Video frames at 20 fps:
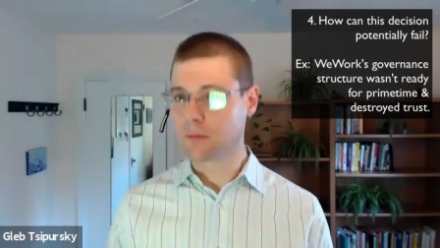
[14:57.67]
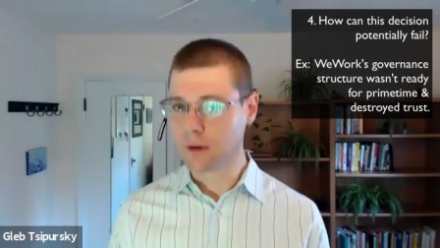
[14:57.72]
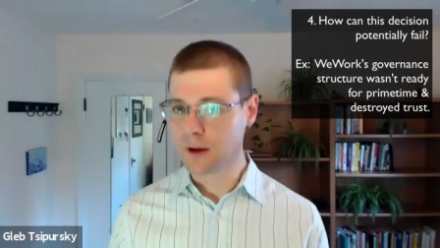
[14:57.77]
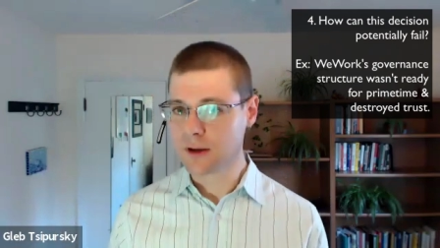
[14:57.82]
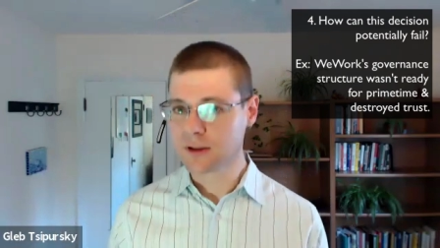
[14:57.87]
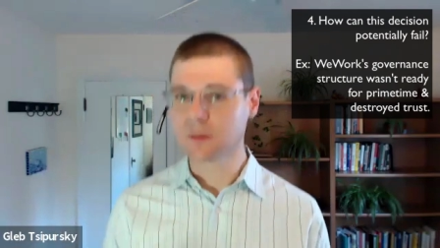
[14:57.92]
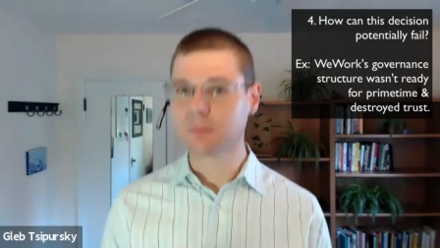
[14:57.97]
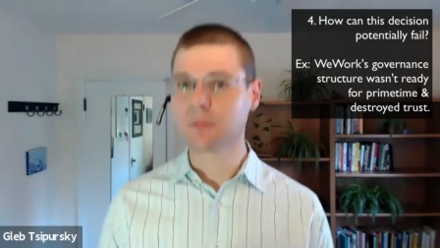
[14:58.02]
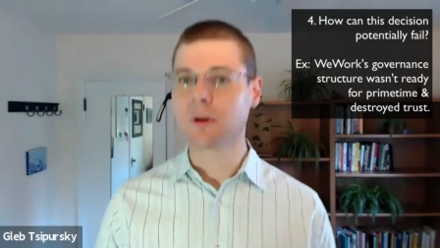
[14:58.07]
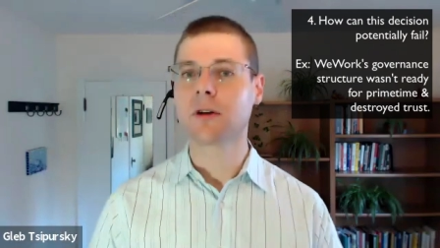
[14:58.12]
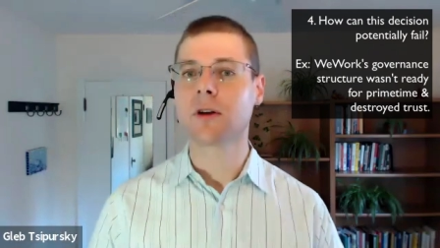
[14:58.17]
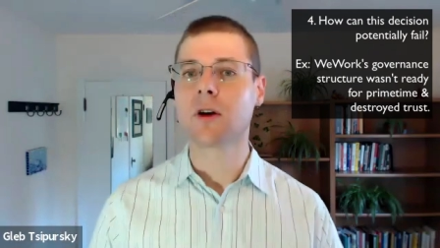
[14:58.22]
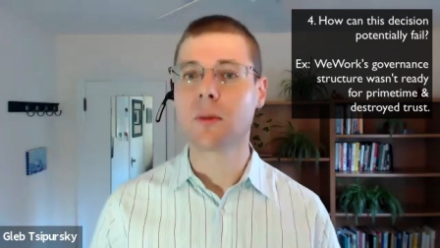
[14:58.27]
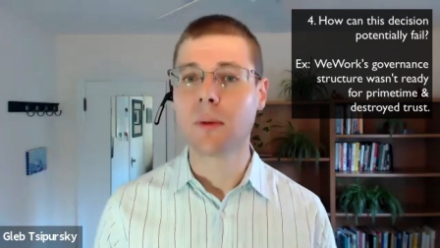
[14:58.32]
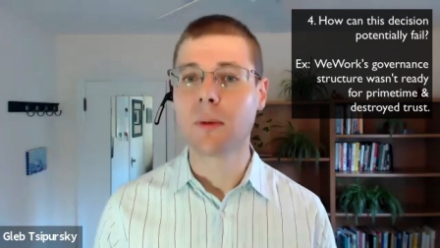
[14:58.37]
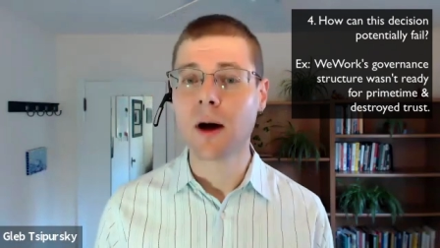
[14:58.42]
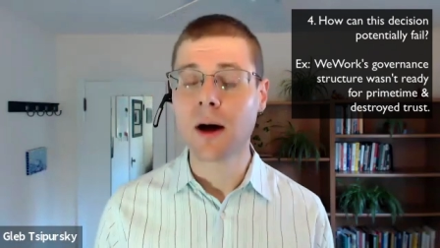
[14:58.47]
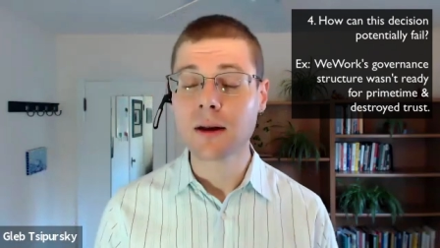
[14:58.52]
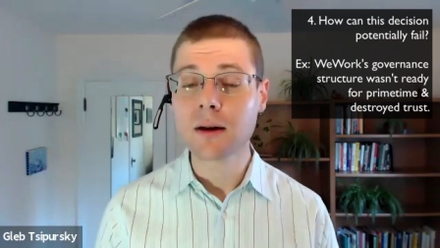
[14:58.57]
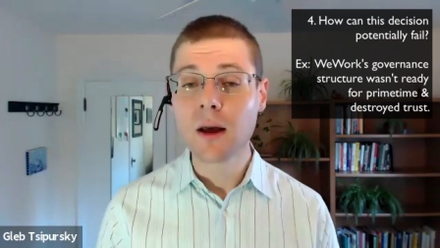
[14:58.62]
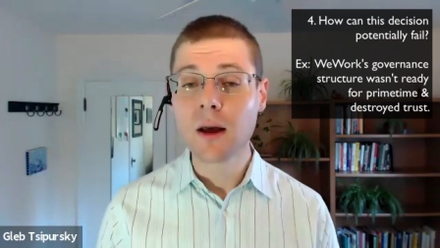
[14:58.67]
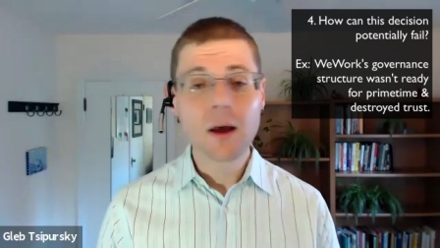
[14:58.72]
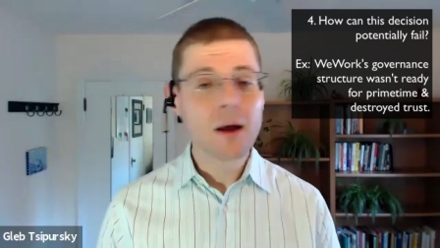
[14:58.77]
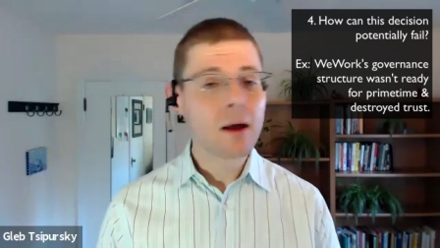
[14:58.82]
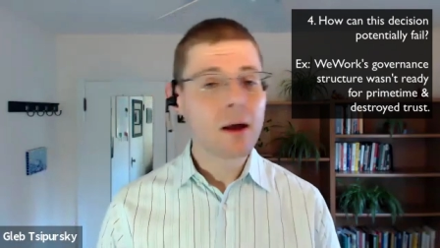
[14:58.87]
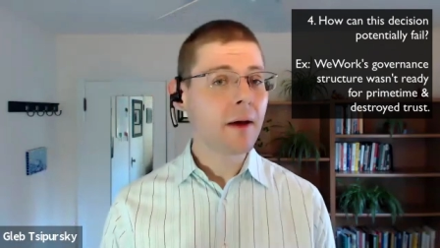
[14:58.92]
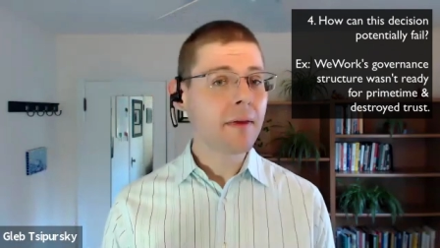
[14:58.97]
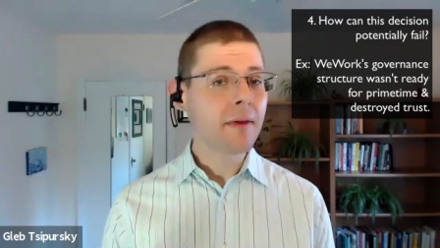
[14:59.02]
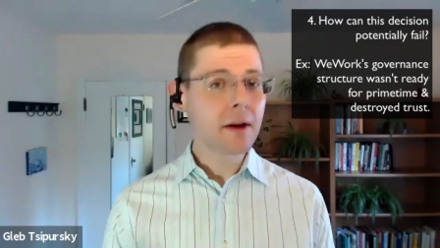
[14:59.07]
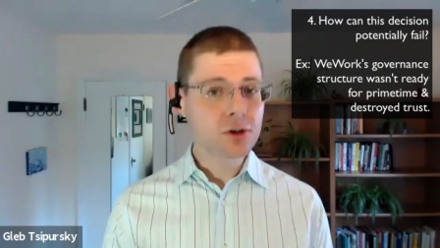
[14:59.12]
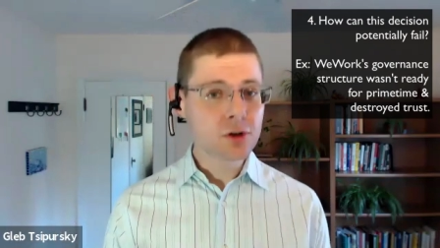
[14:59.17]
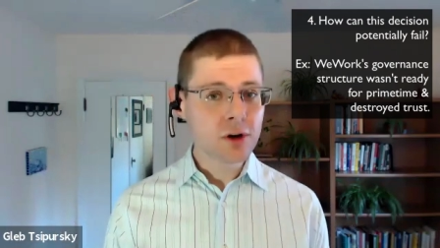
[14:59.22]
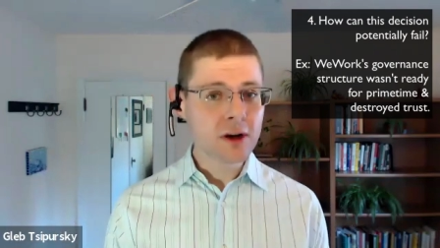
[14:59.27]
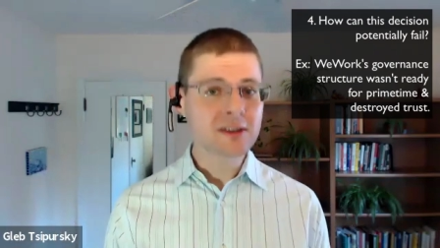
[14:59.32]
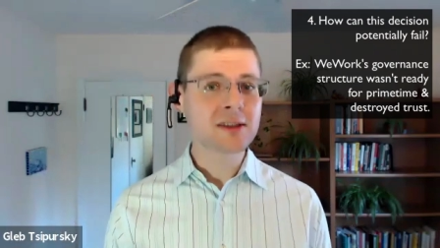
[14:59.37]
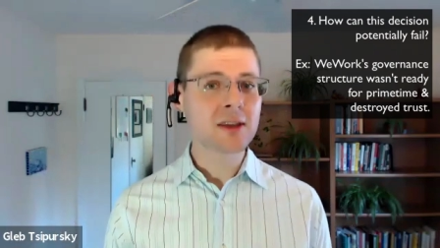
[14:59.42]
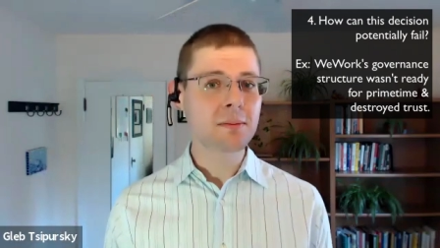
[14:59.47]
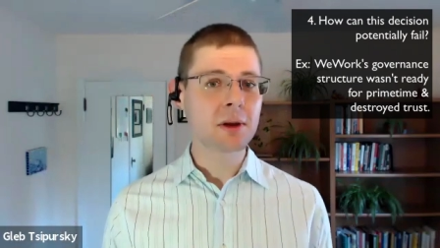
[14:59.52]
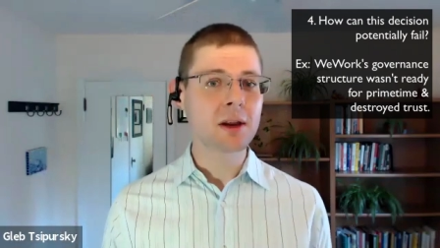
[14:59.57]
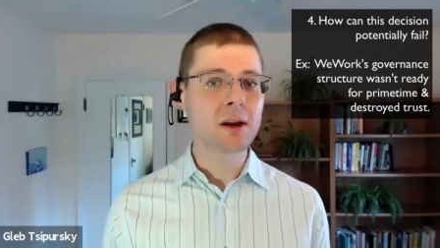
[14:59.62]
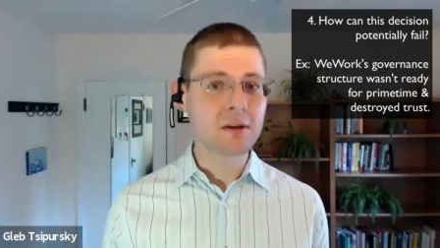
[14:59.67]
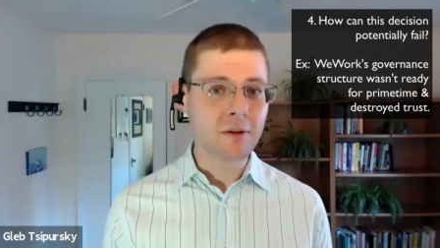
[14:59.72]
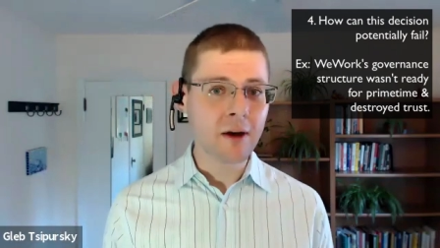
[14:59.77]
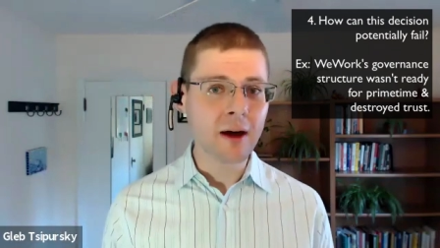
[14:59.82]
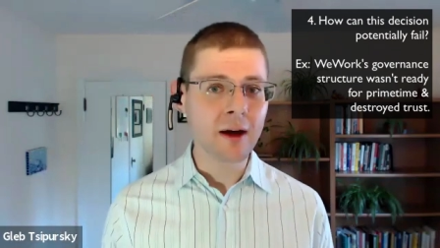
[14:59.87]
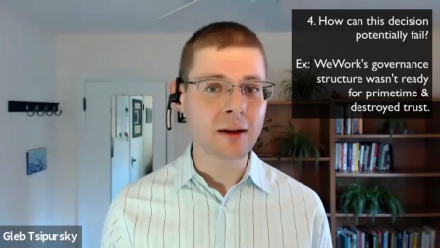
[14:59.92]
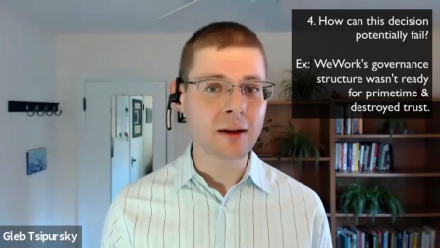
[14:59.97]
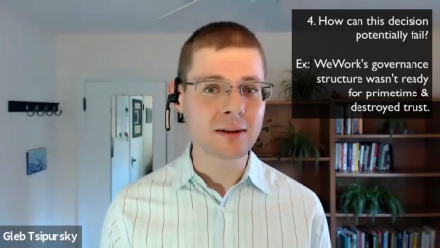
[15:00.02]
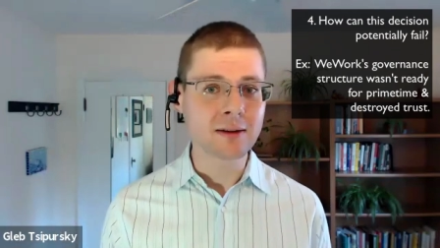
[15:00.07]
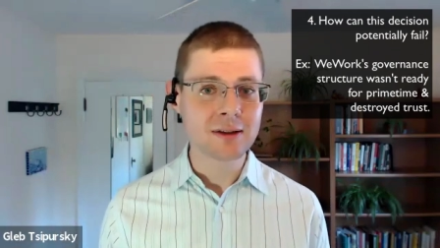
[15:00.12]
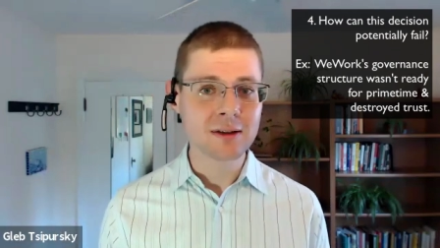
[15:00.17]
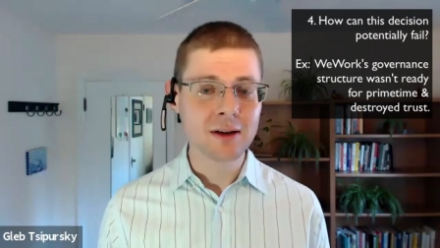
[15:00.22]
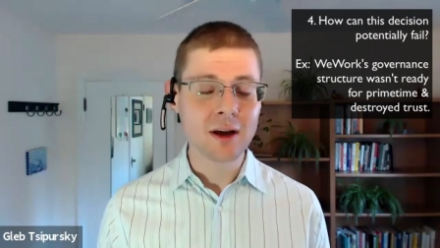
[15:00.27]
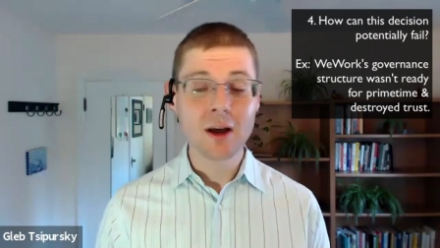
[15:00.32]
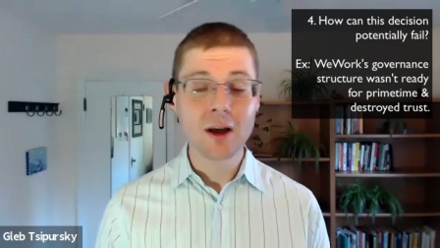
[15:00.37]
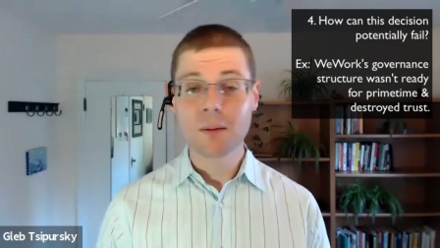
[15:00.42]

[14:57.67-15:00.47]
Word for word: reasonable in your mind and address them in advance.